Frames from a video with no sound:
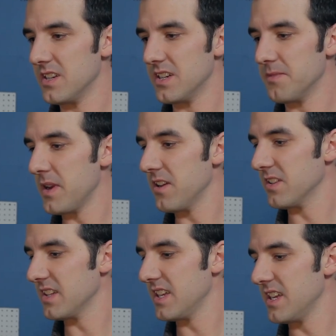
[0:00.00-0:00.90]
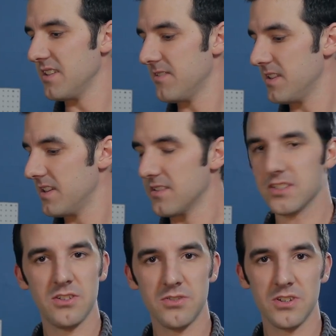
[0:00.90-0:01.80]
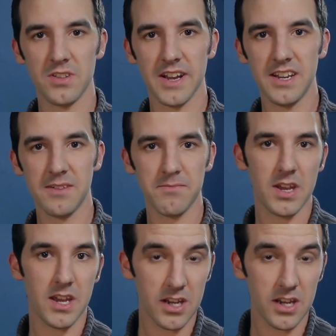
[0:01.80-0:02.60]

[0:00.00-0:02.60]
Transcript: Apparently, SKUs don't line up,